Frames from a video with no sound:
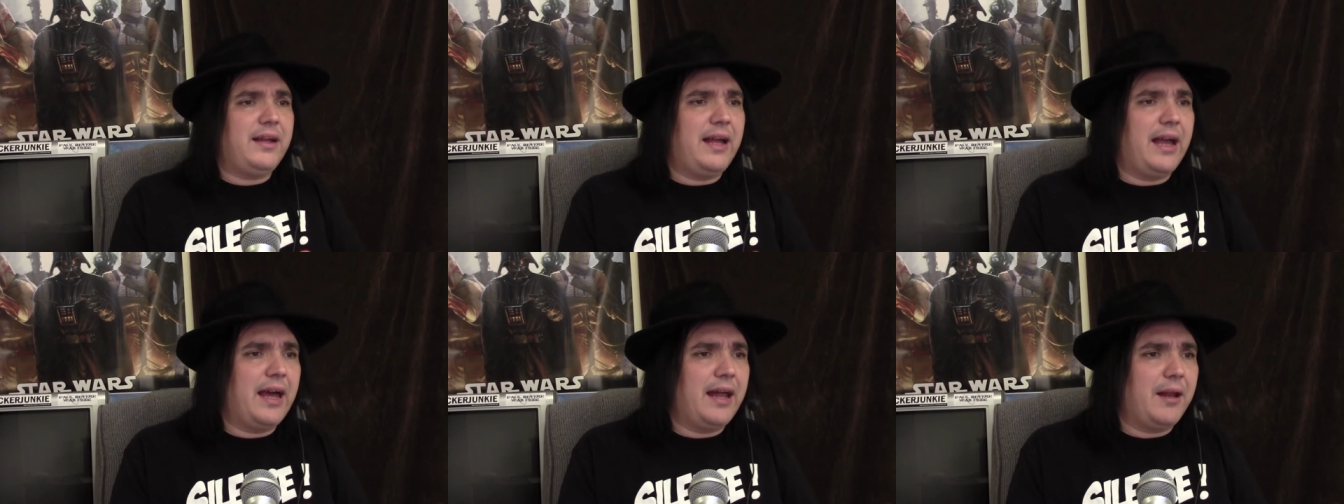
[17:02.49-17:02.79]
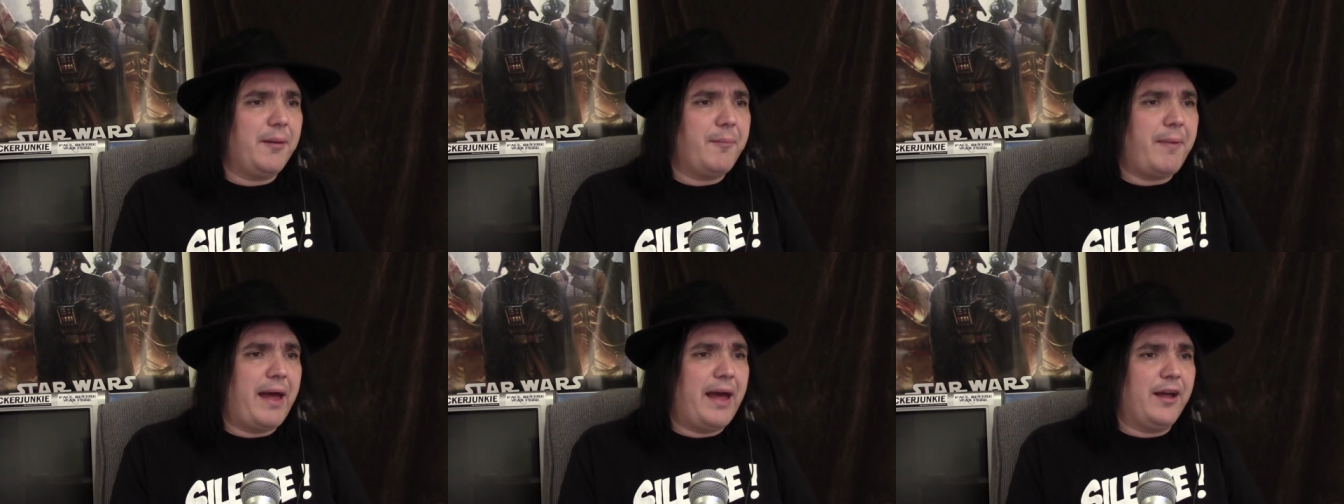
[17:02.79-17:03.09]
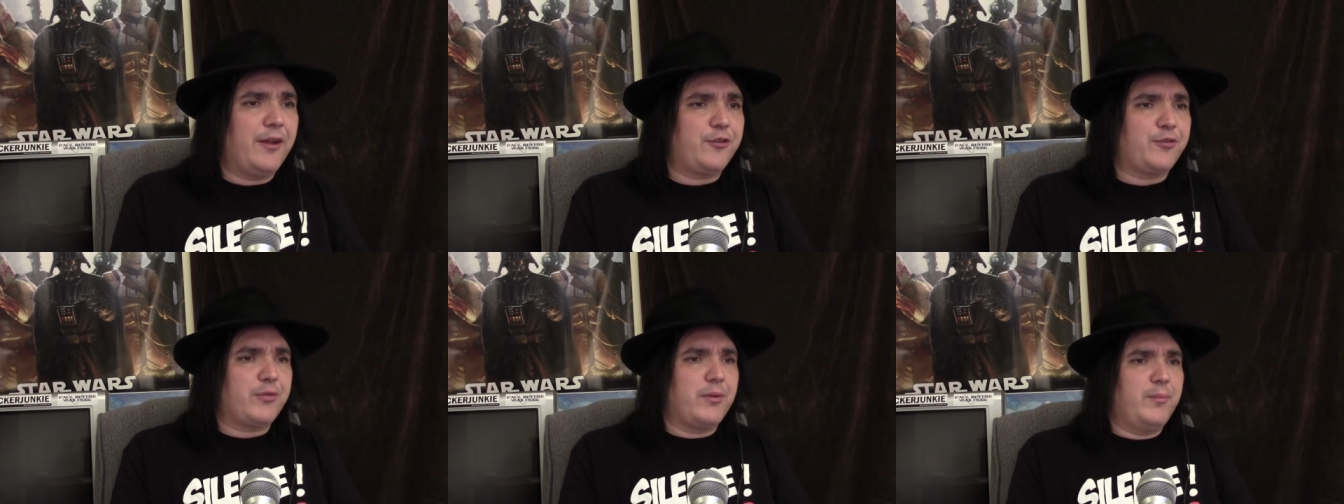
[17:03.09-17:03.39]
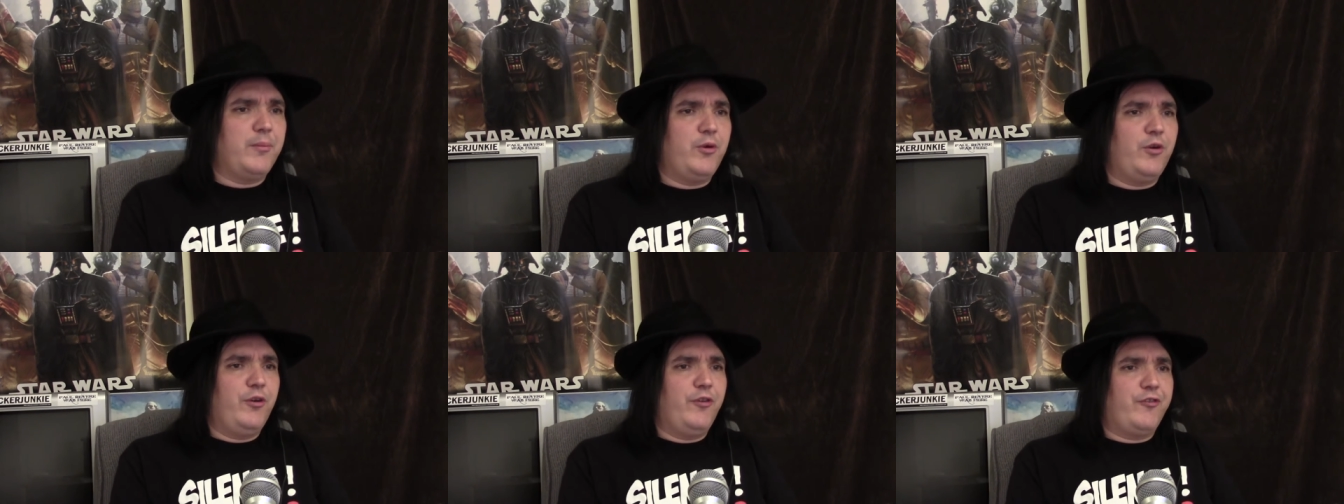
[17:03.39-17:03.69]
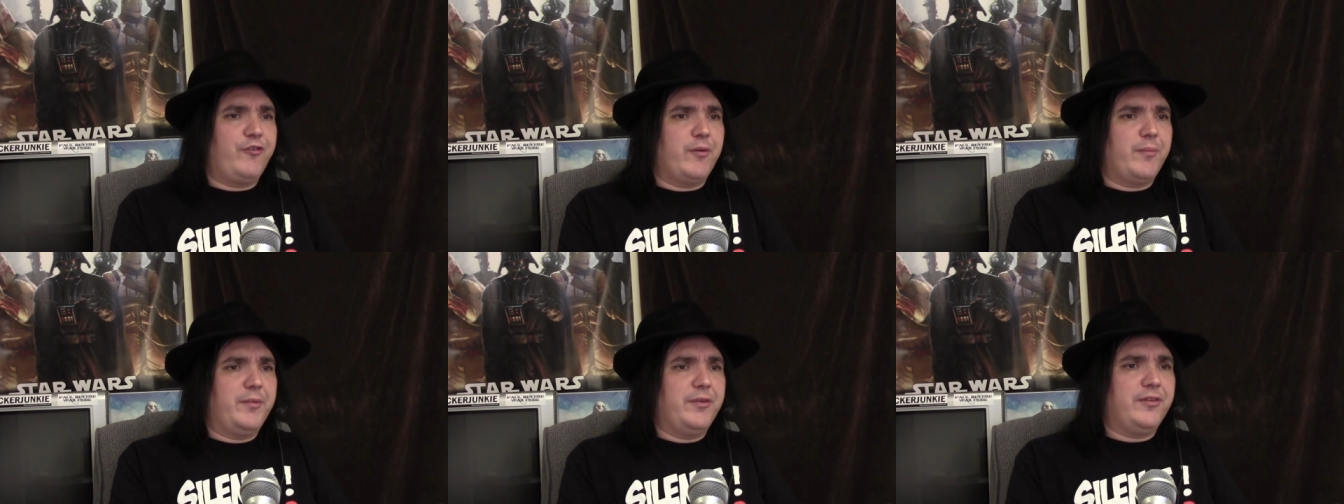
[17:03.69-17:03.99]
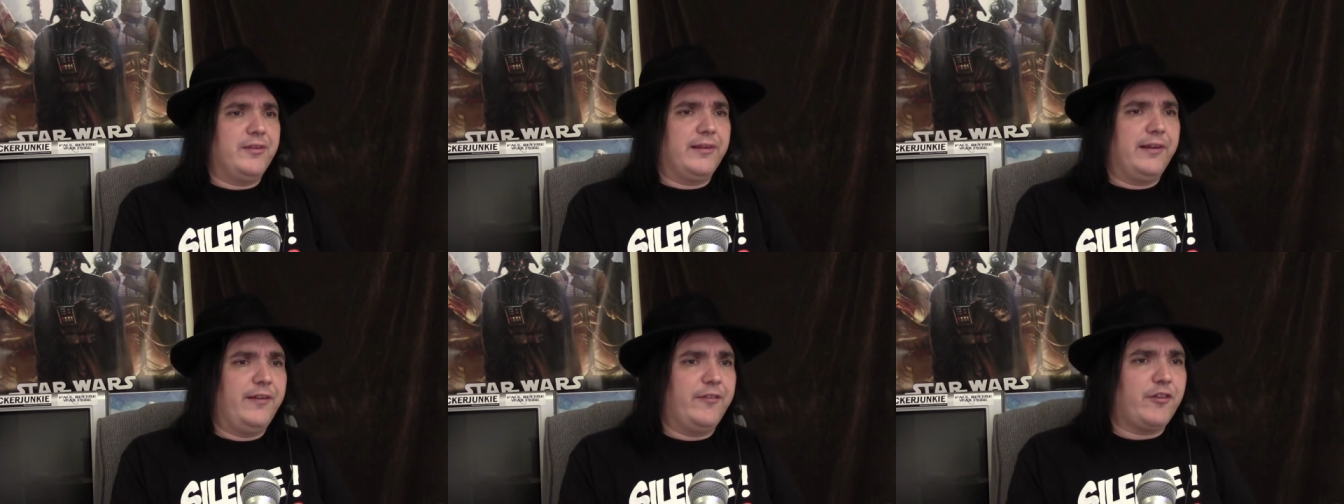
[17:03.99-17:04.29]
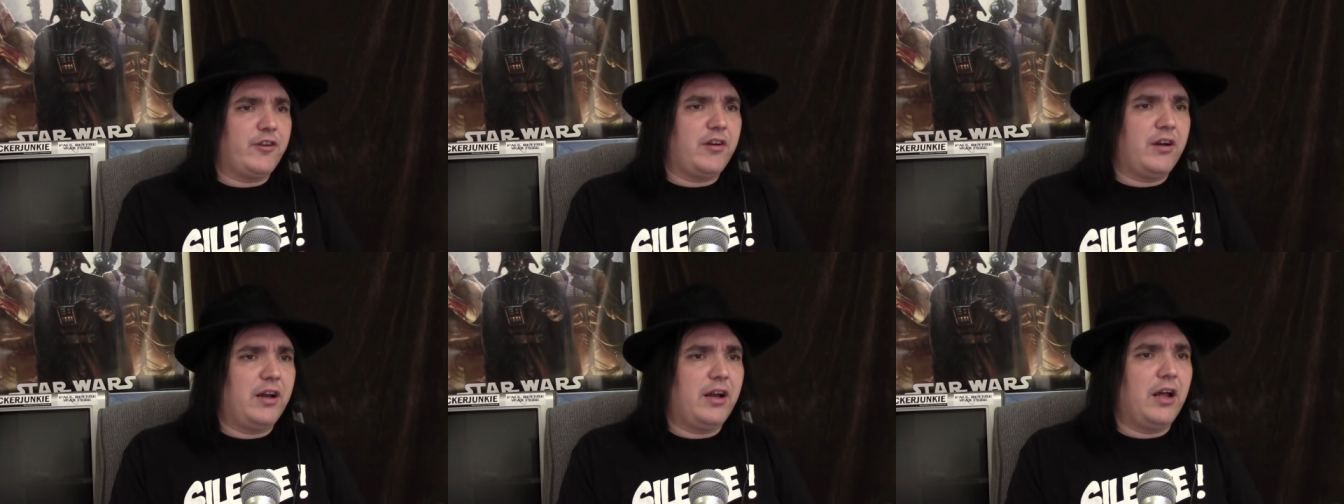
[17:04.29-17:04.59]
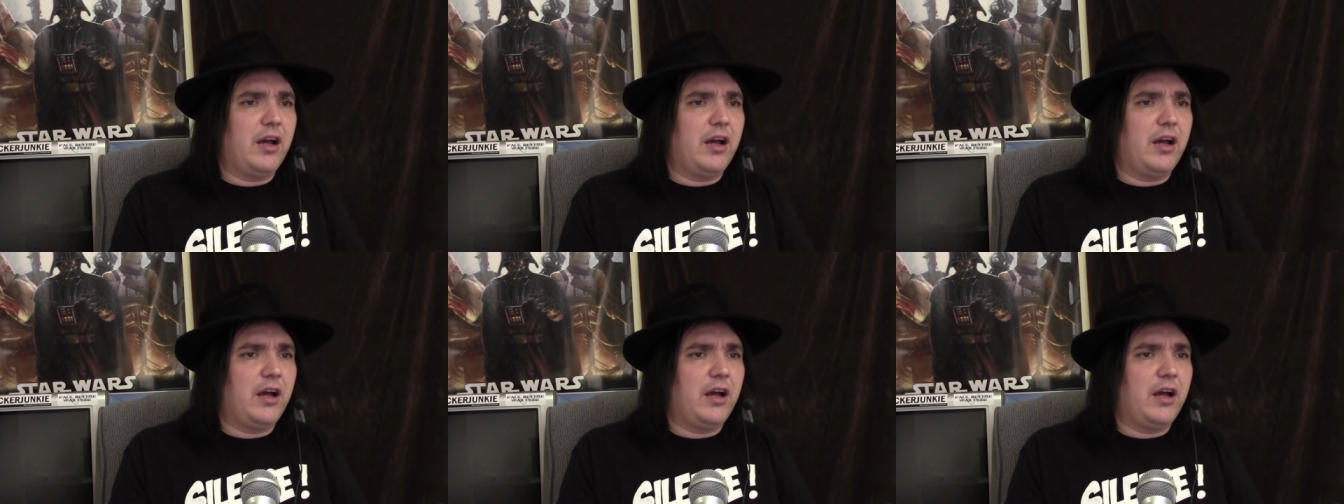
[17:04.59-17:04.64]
had a mass removed from his liver on